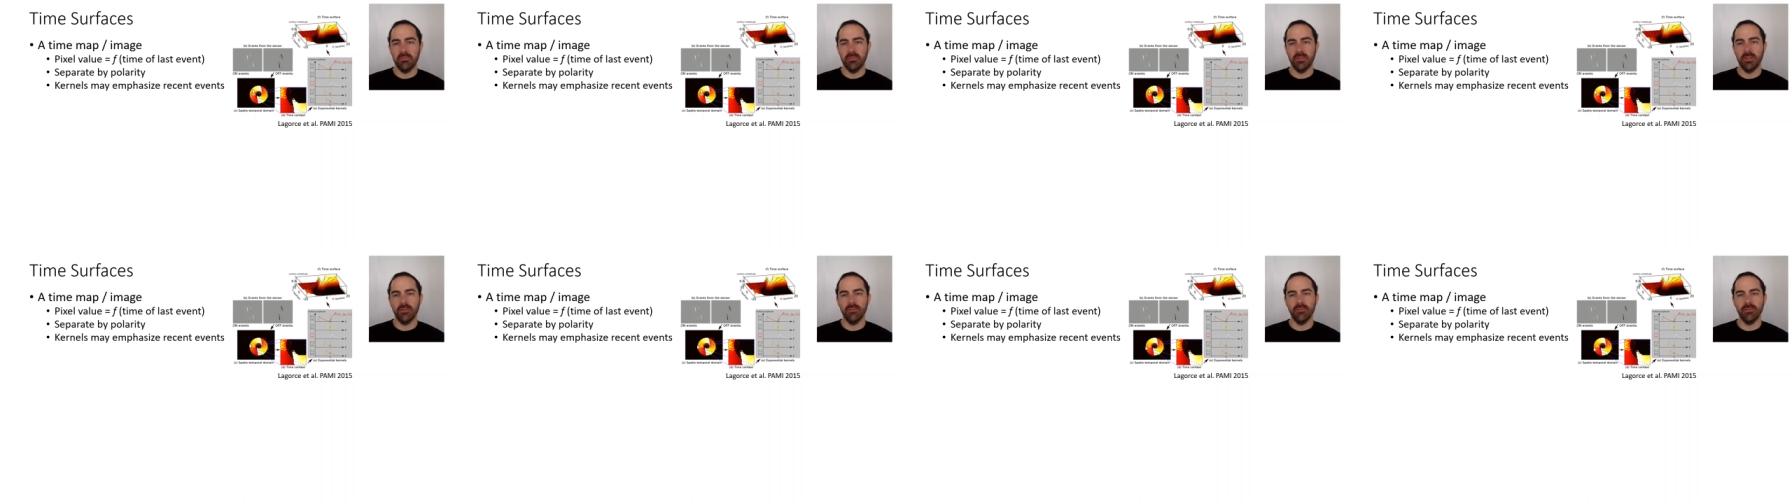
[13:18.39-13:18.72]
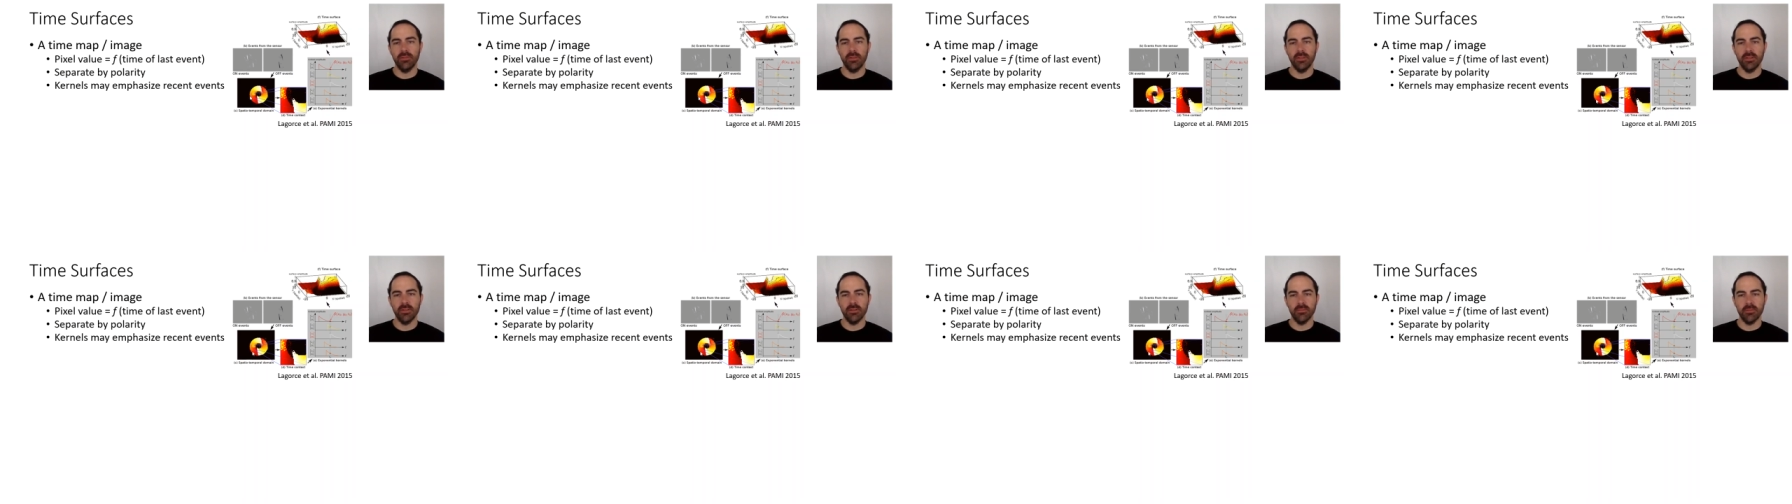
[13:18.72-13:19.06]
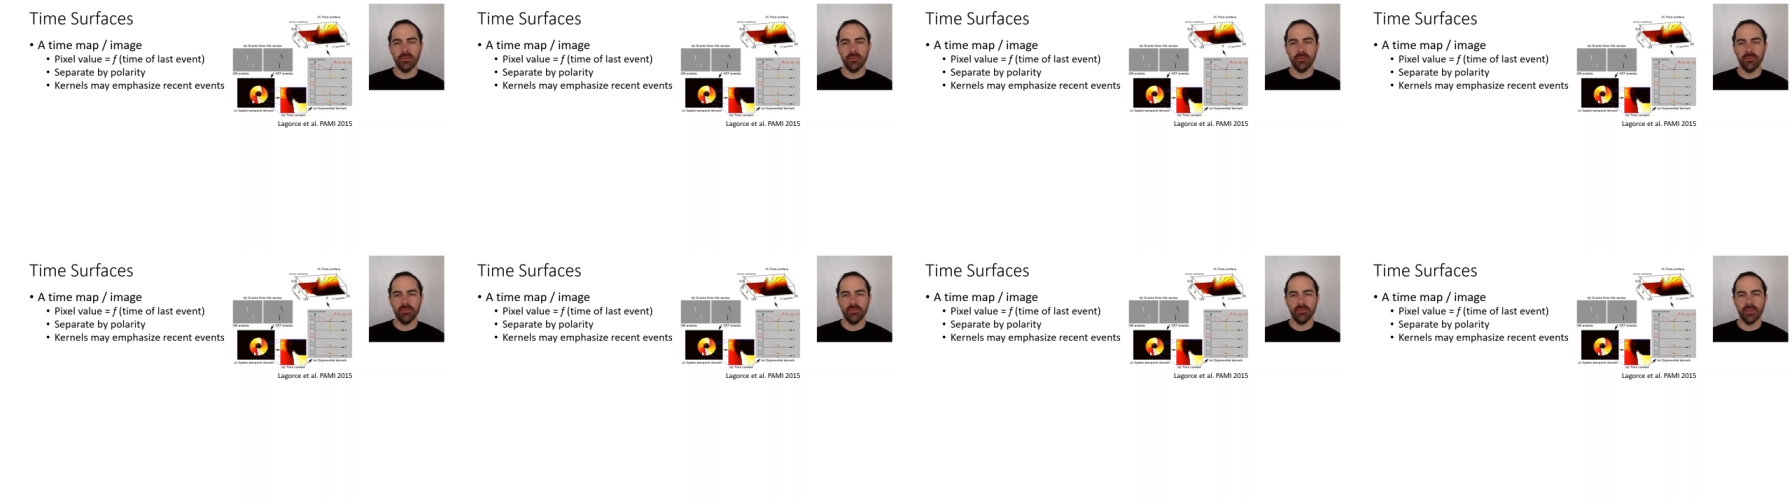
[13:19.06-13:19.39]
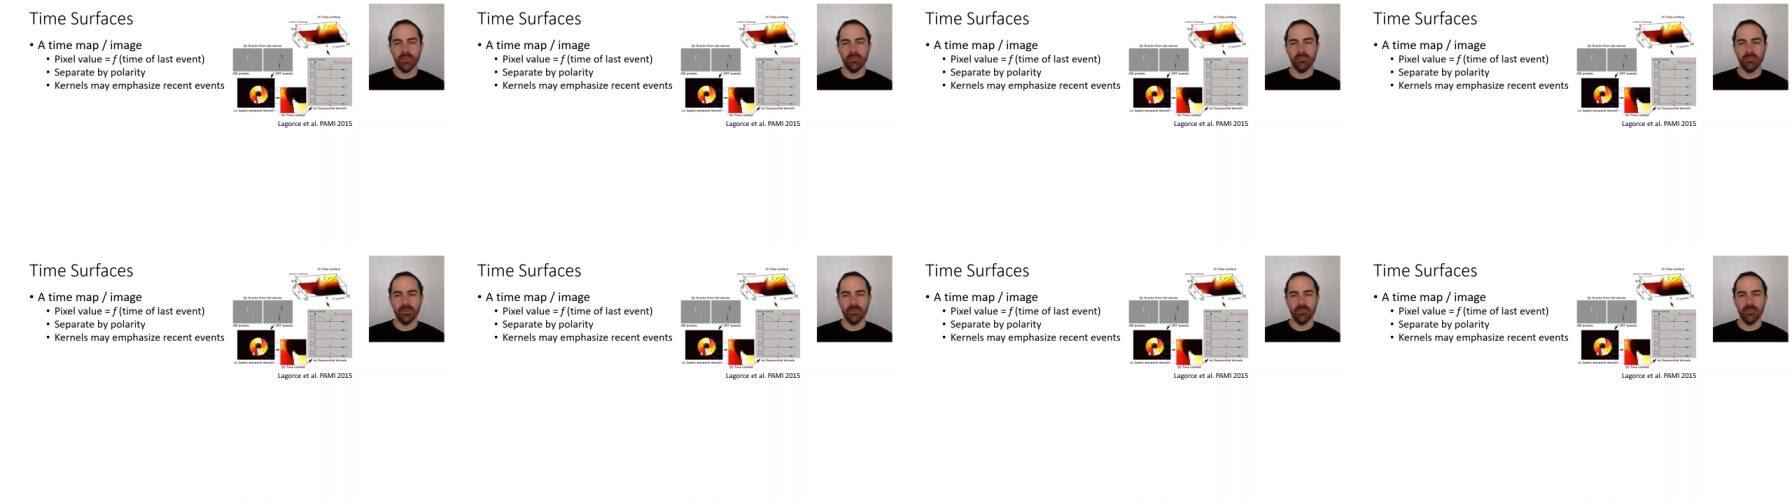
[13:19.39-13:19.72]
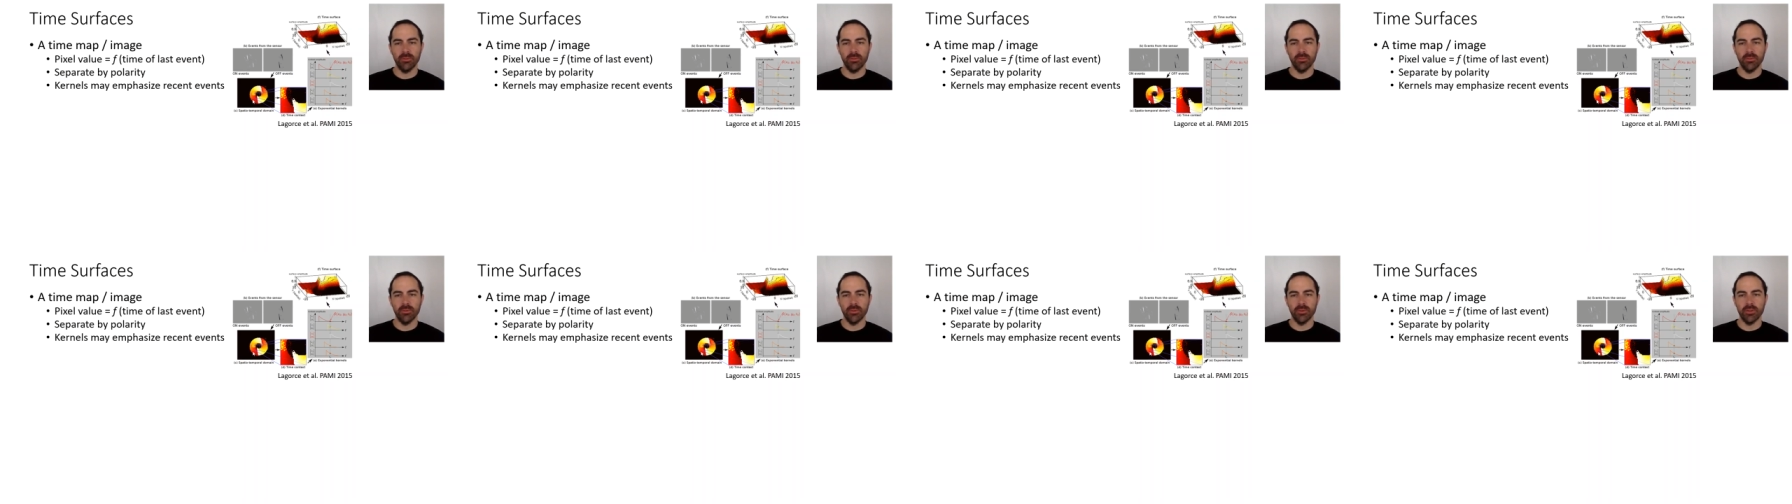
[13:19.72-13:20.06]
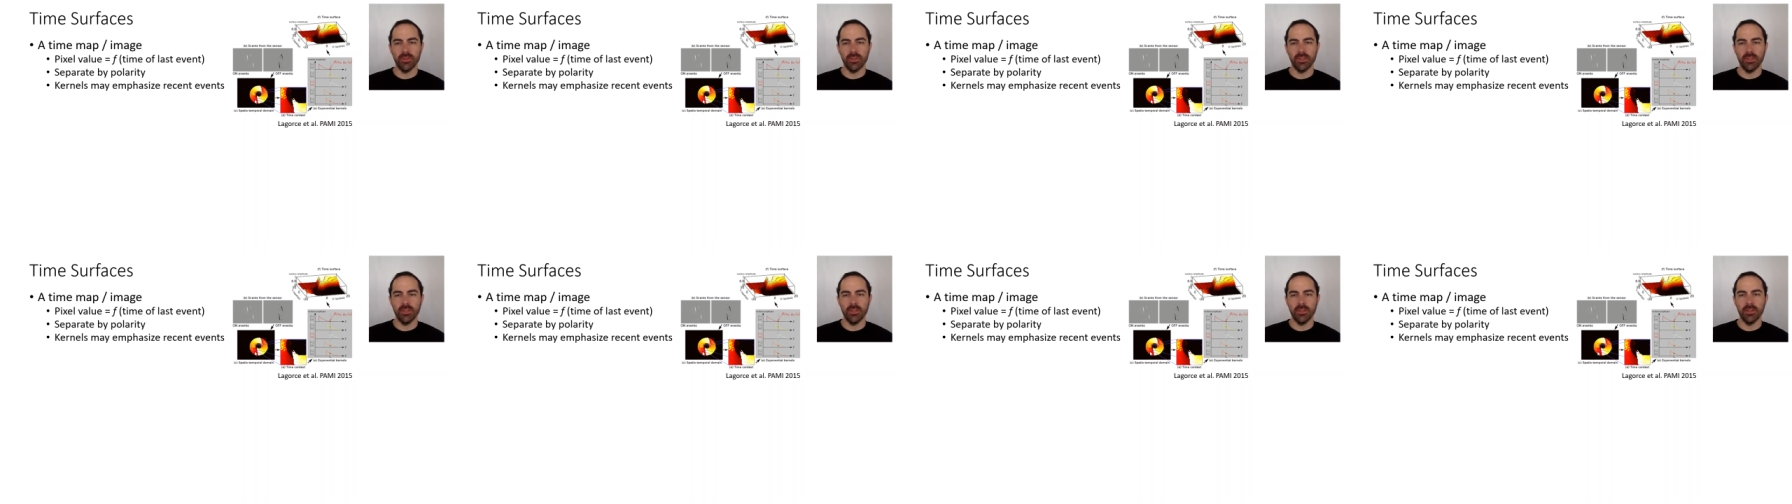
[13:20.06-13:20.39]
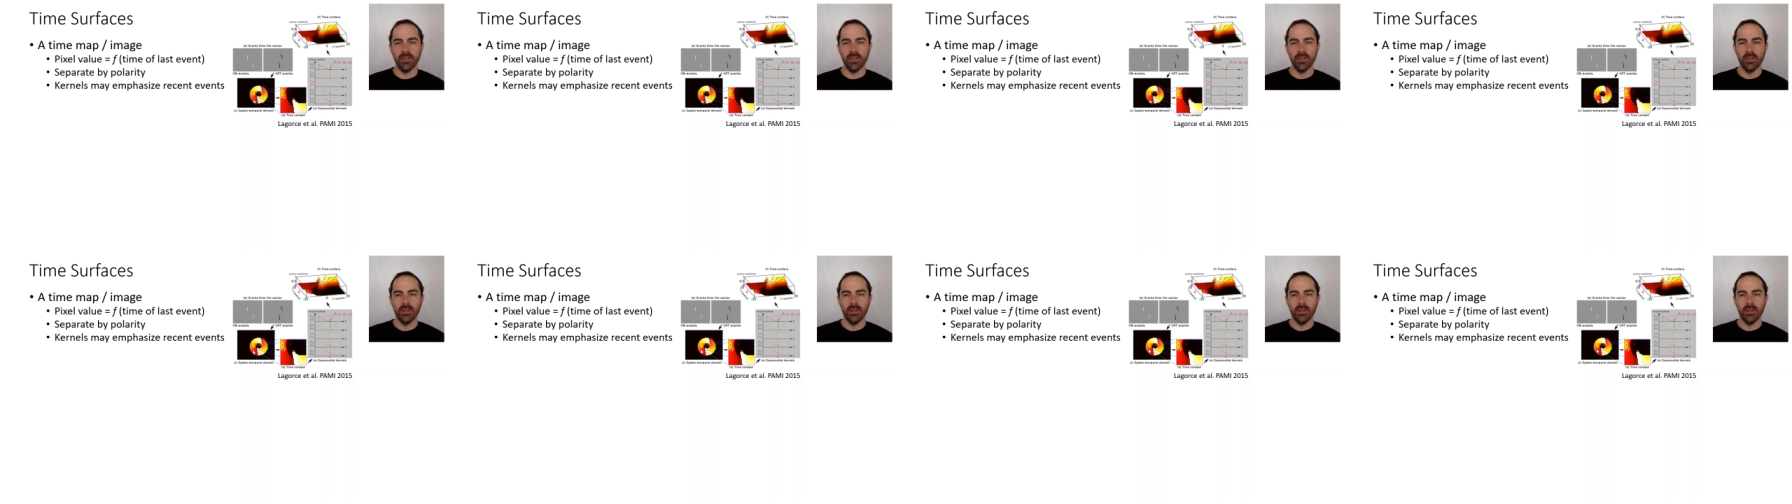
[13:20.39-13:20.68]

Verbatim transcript: an infinite amount of time, we would see